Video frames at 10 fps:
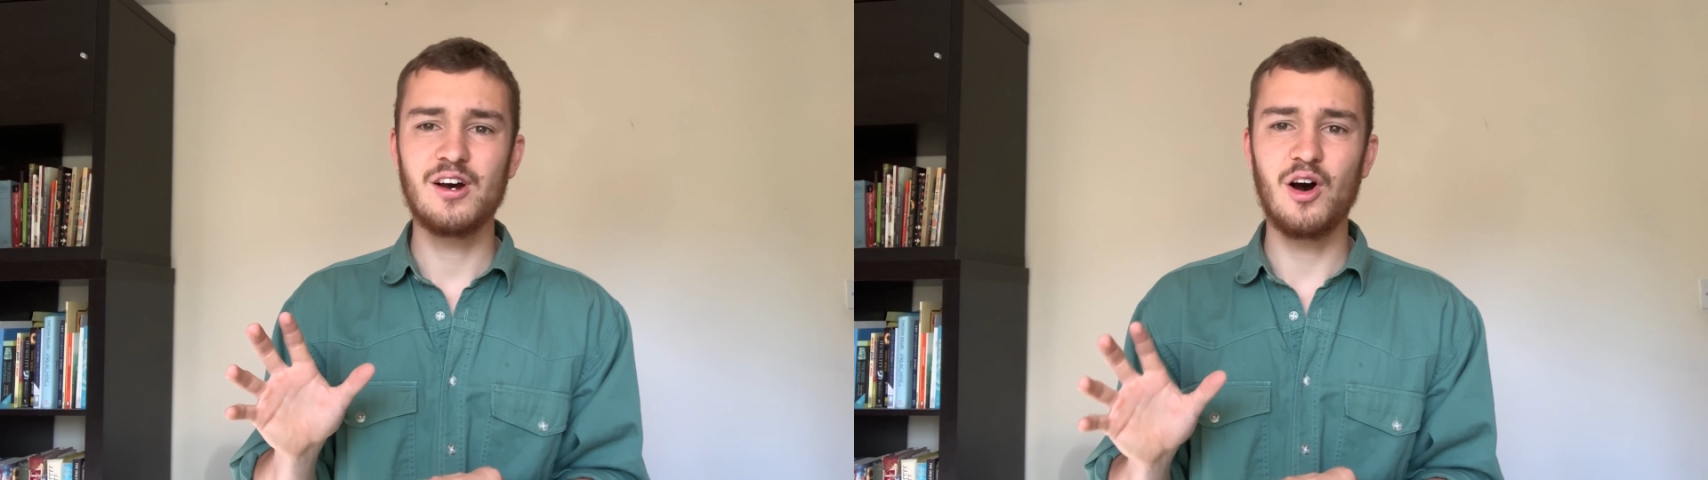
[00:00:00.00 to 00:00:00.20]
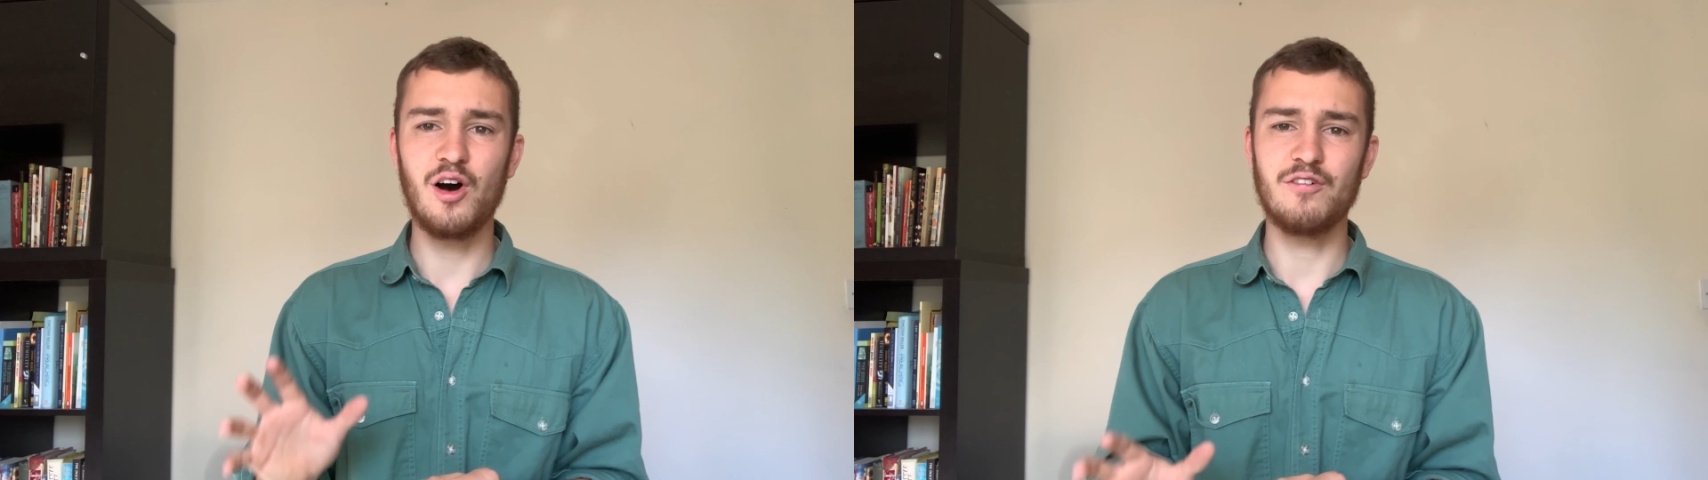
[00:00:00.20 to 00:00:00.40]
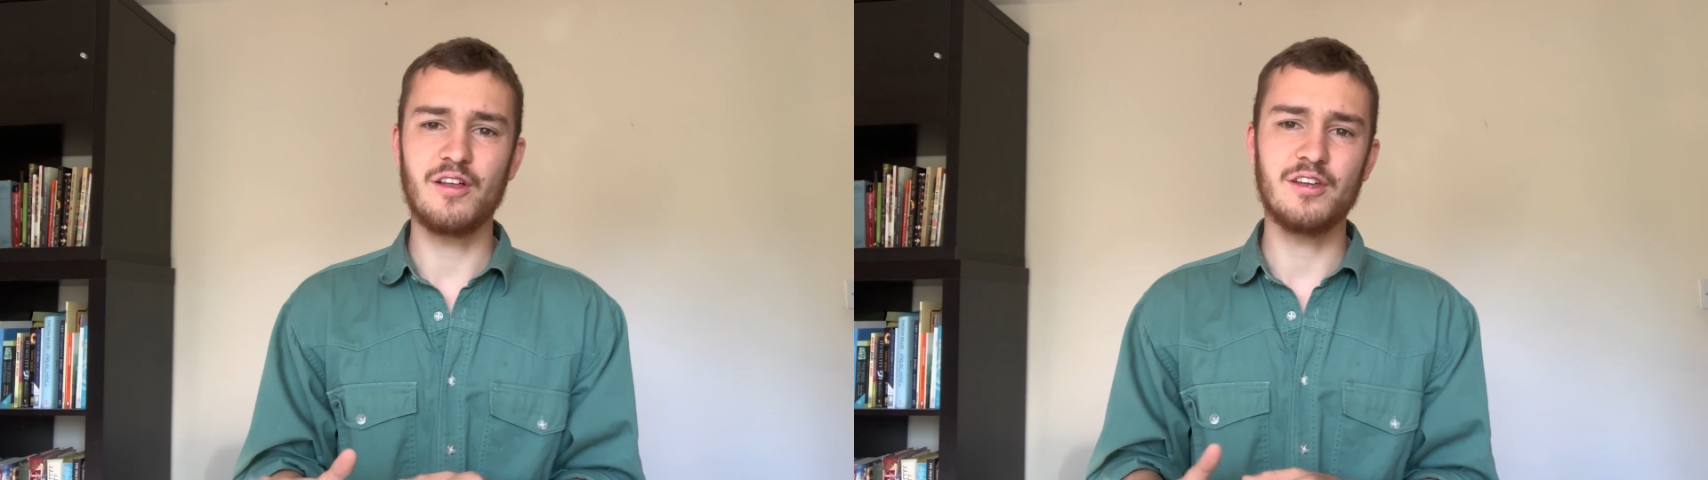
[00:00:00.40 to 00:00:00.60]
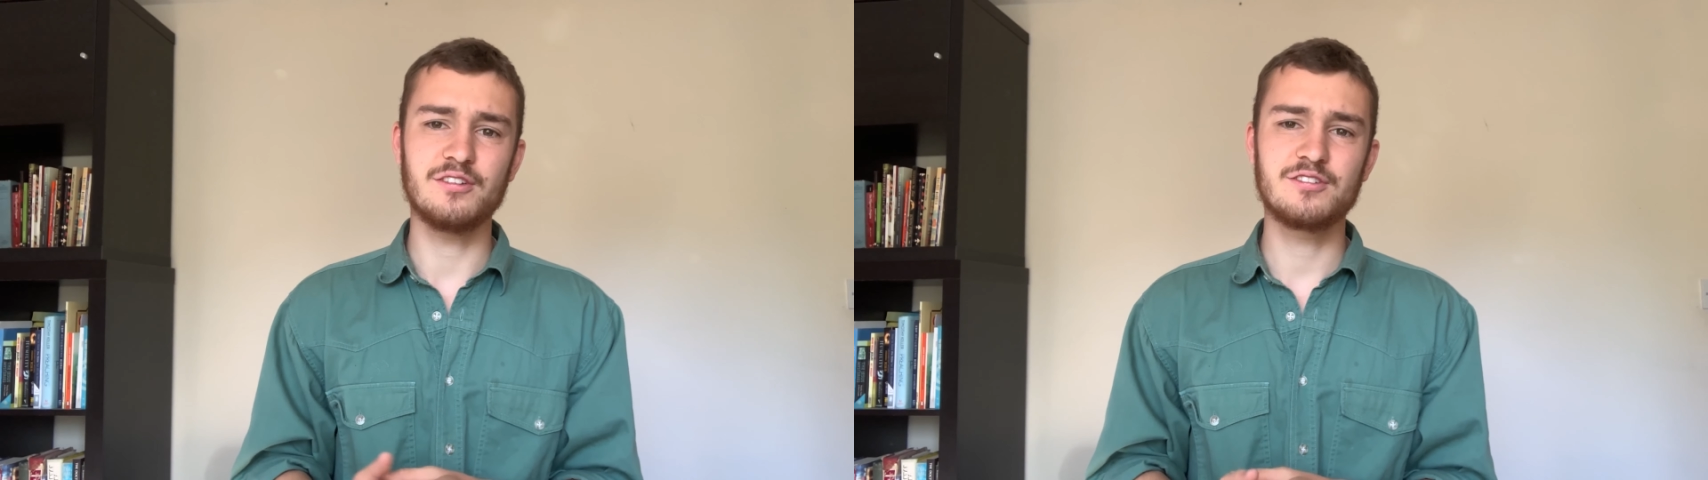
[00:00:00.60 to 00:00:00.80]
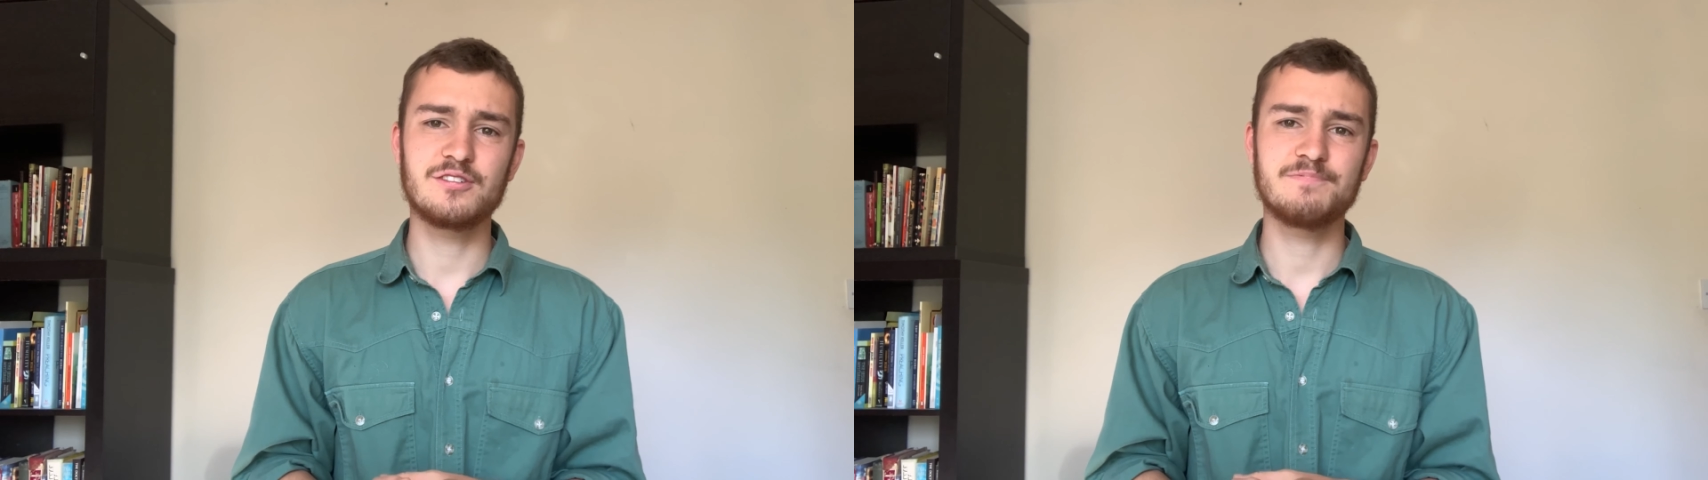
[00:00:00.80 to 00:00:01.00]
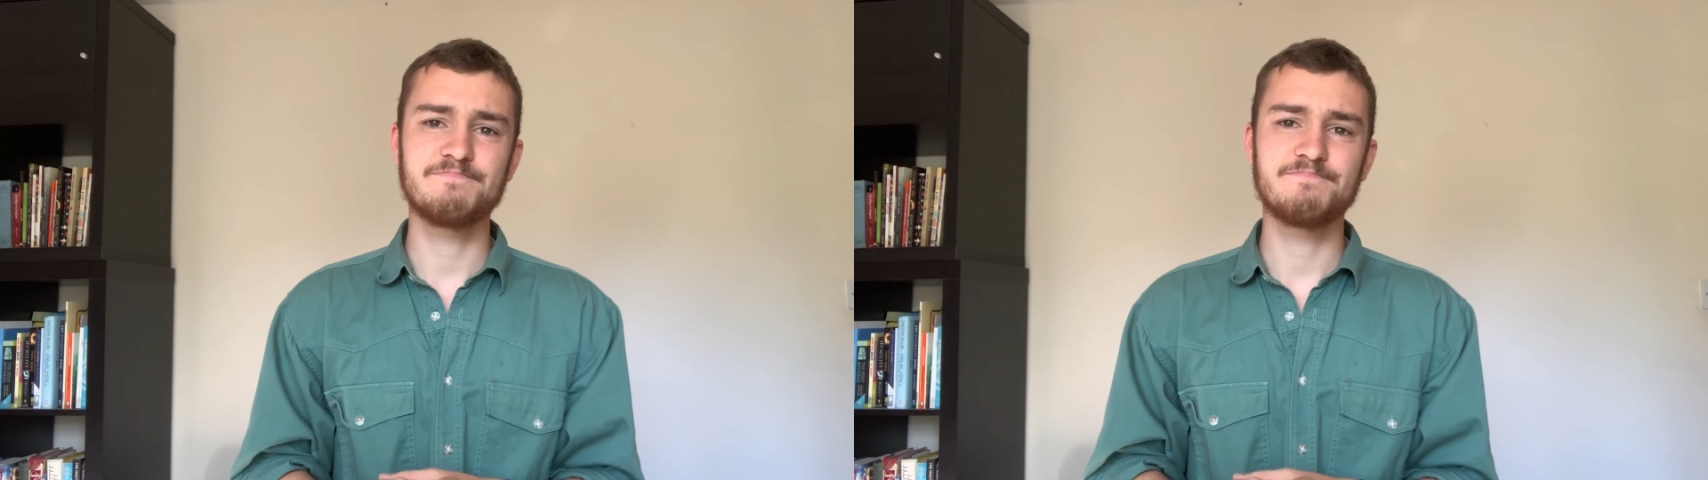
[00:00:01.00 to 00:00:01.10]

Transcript: of others.